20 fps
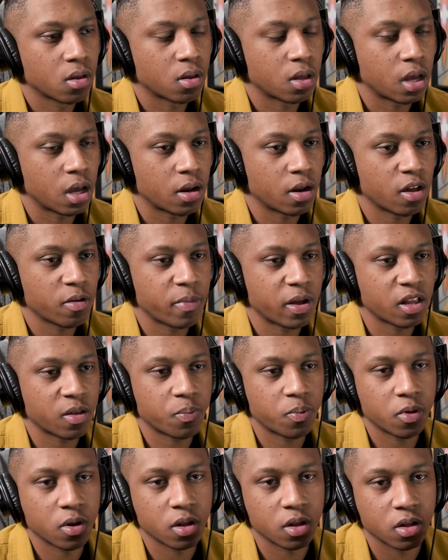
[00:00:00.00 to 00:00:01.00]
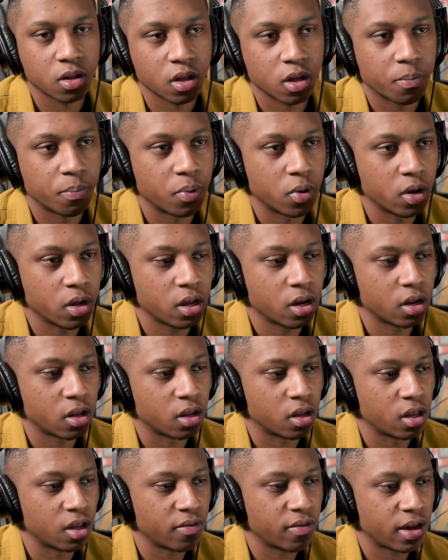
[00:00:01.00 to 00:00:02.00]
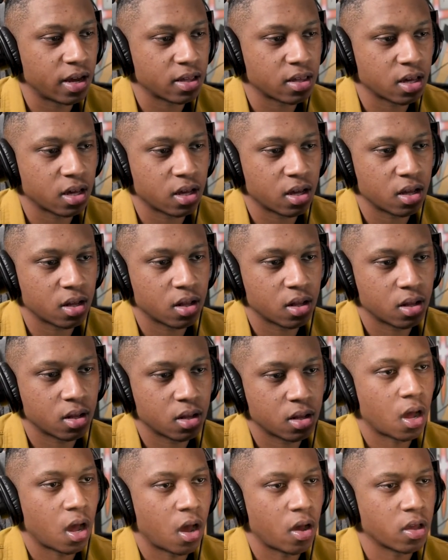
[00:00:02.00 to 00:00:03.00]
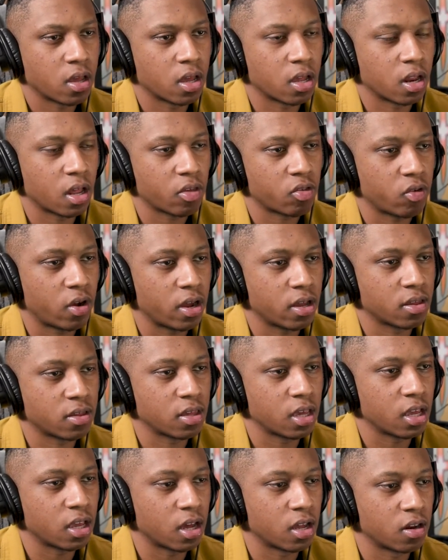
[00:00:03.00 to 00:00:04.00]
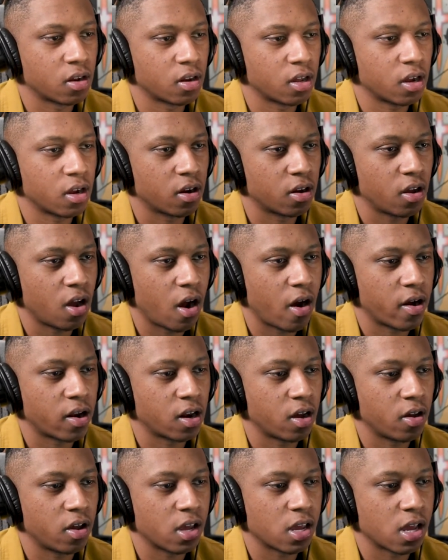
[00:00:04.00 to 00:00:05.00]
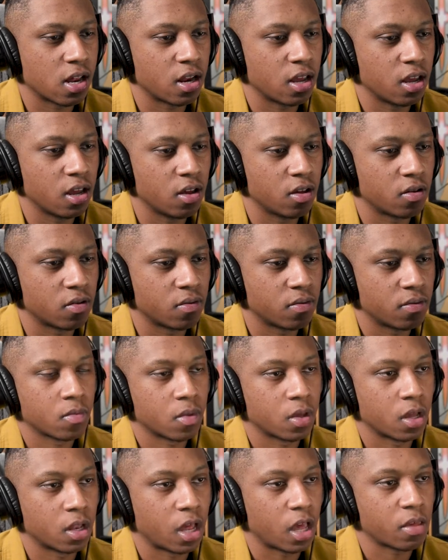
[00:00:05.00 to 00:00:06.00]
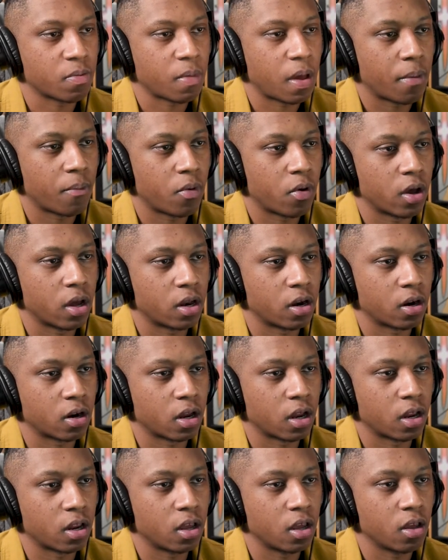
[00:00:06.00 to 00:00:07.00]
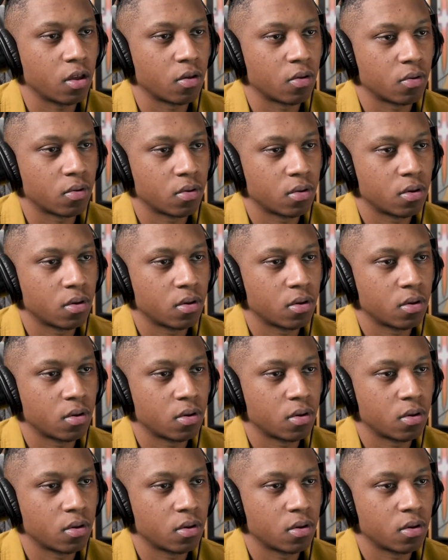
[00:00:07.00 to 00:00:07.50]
Damn, they are about to put a, a bullet in Levi's head? Oh yeah, that's right. Zeke under there. You already know he getting healed. Yeah, that's my boy in there getting healed.